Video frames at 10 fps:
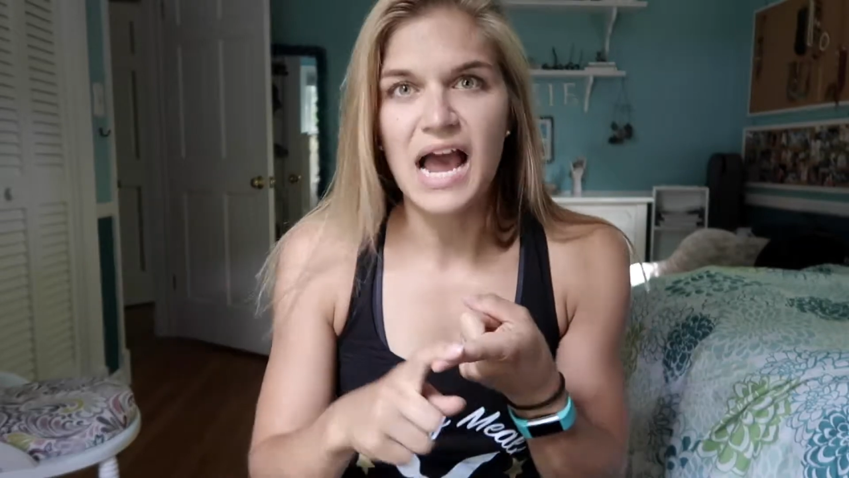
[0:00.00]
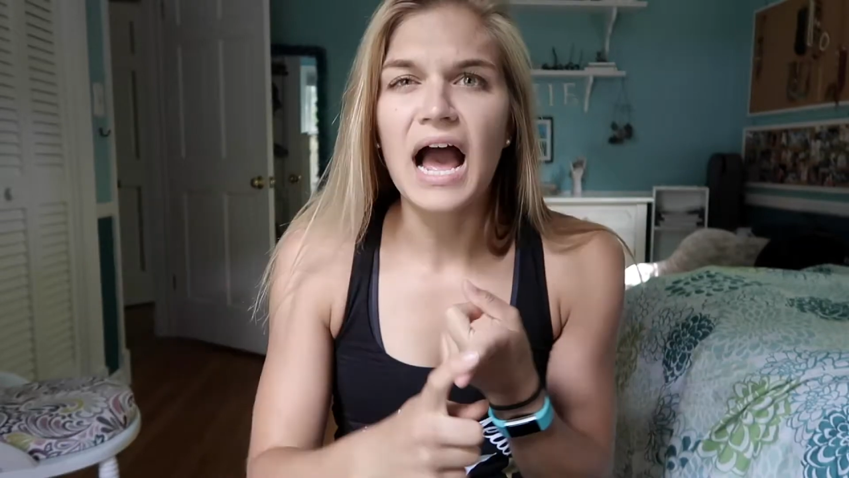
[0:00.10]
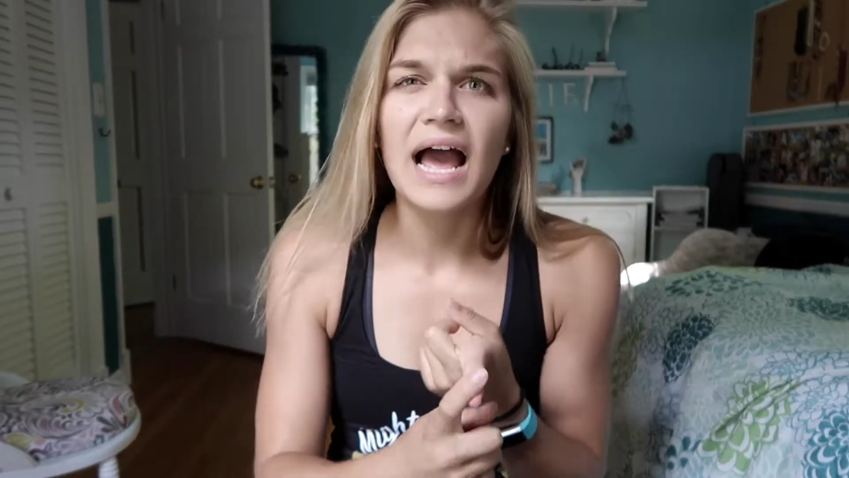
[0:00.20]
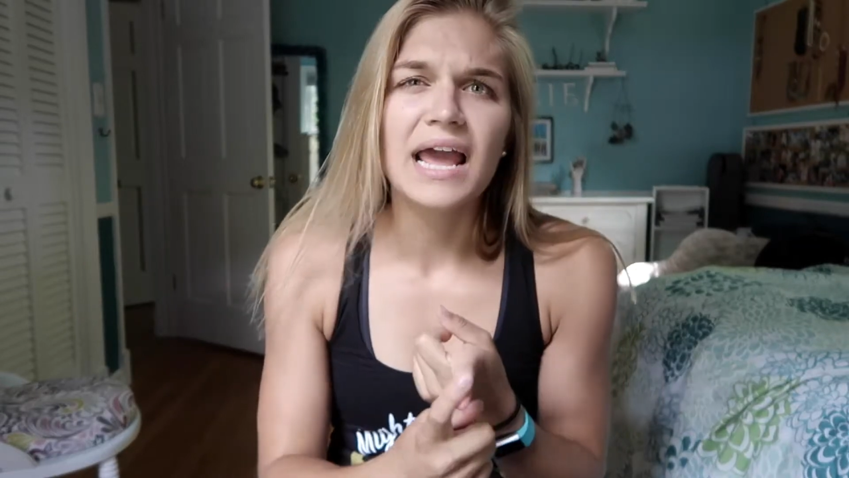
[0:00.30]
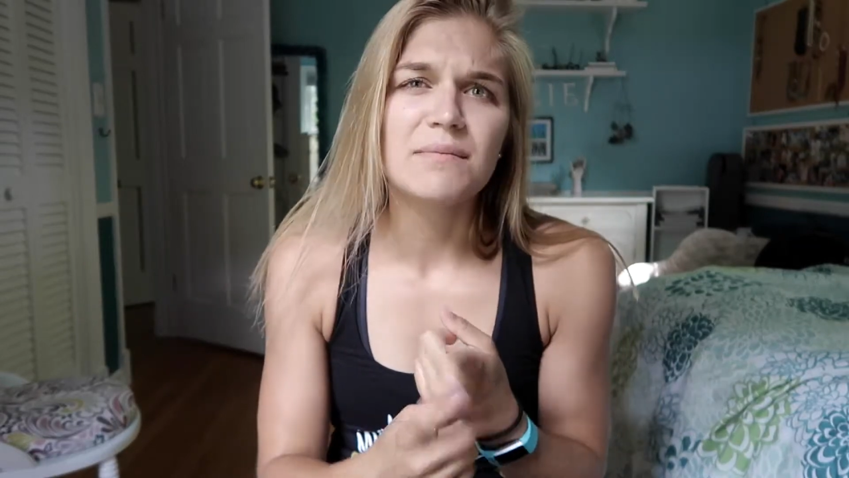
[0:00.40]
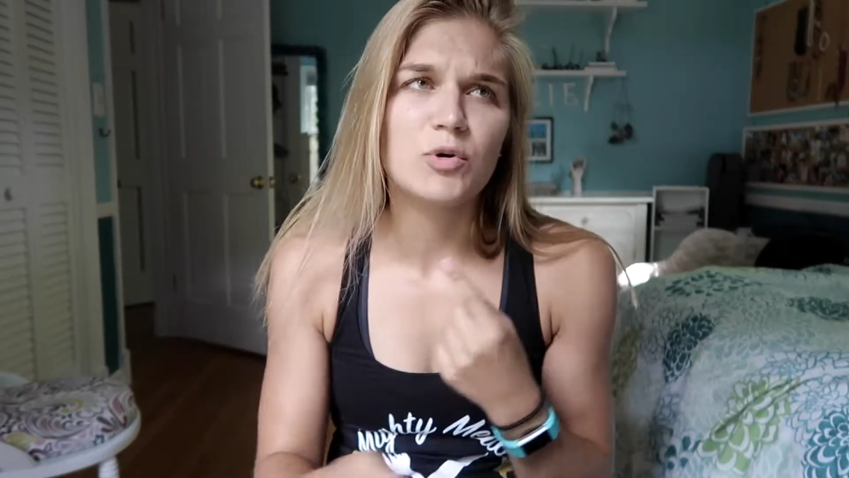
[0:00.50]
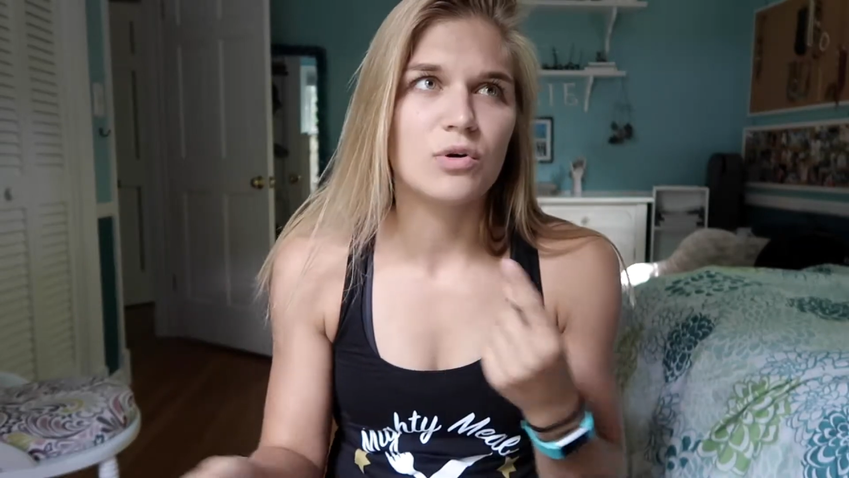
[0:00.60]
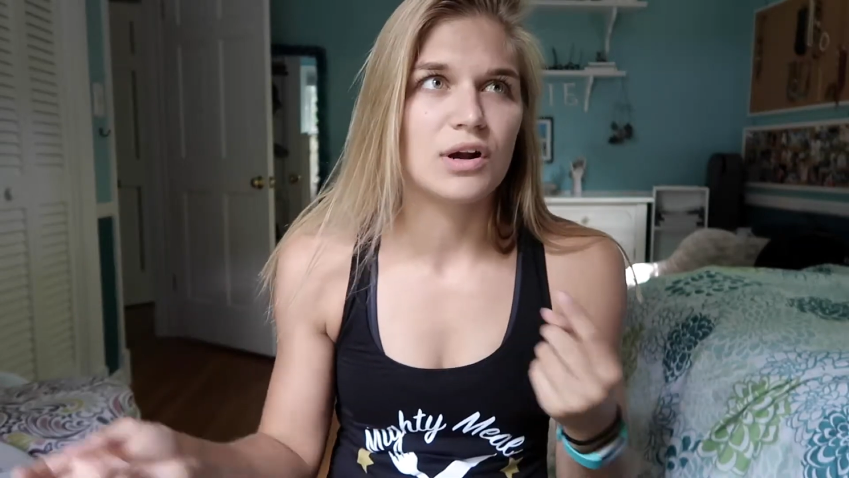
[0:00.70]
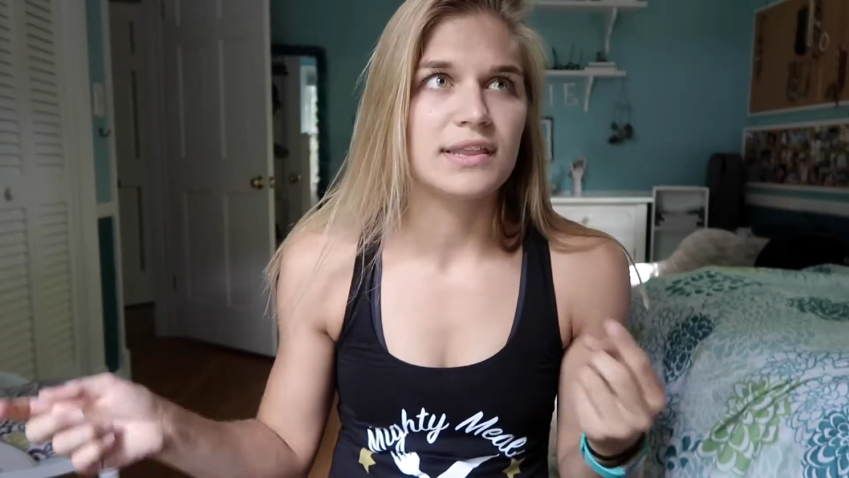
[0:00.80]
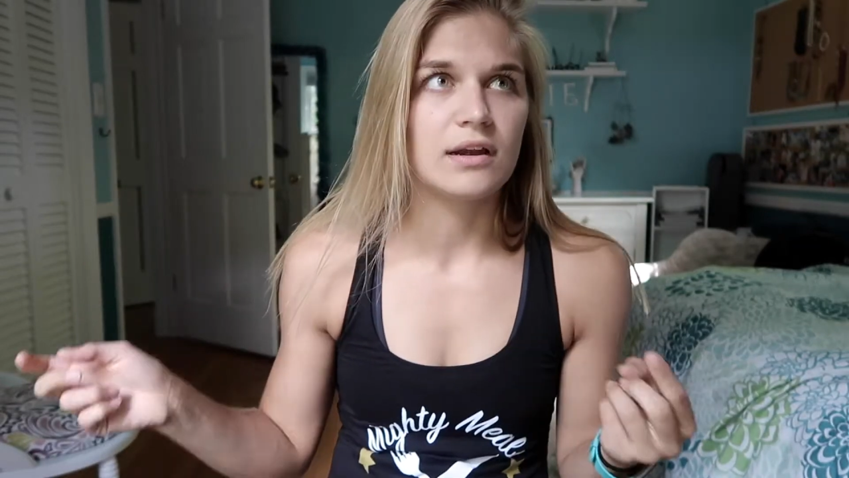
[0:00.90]
time
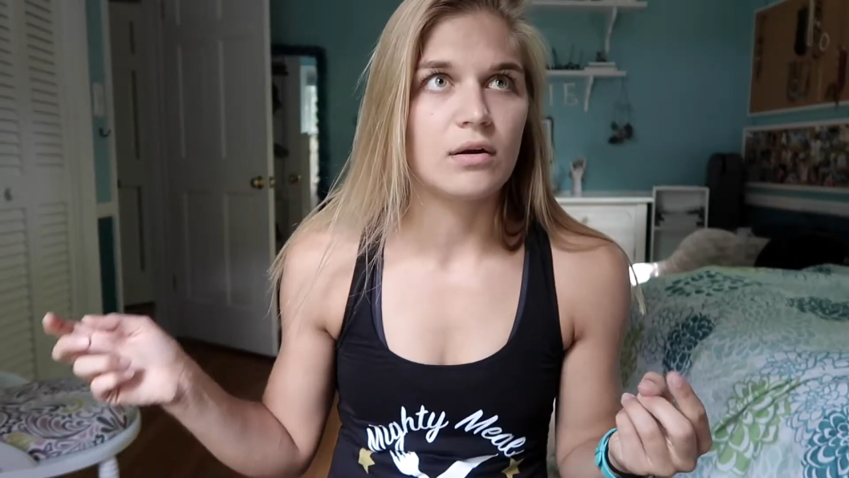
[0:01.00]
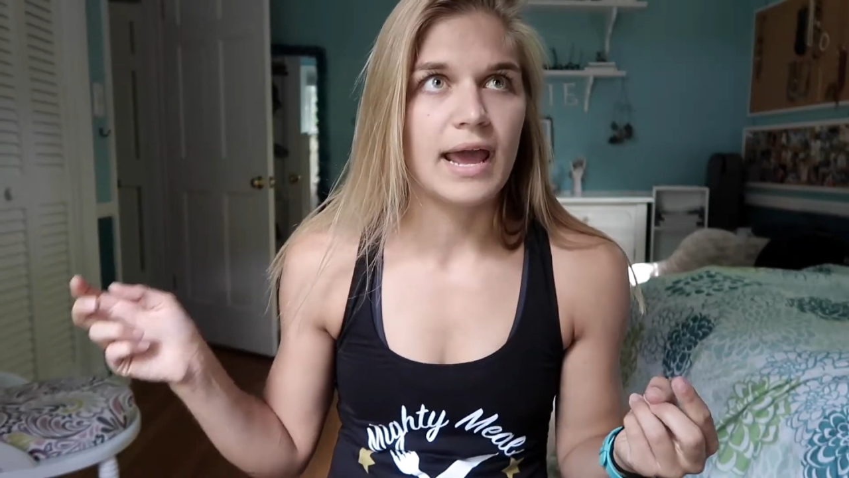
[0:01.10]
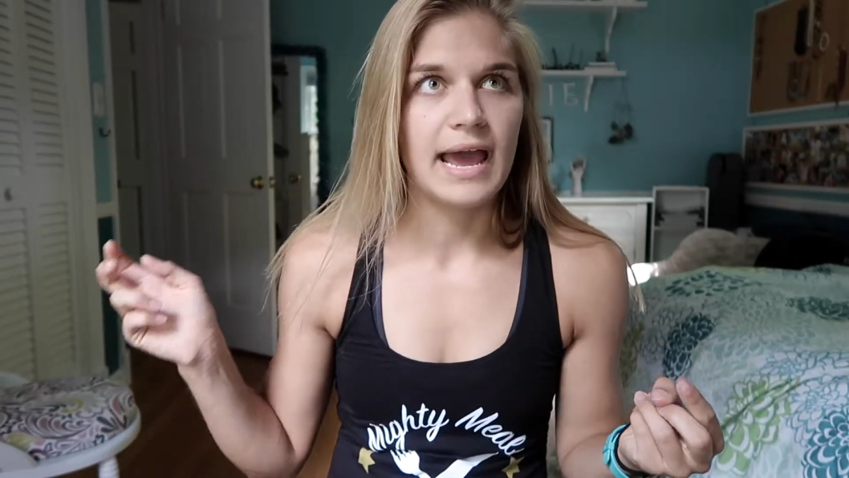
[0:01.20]
or they don't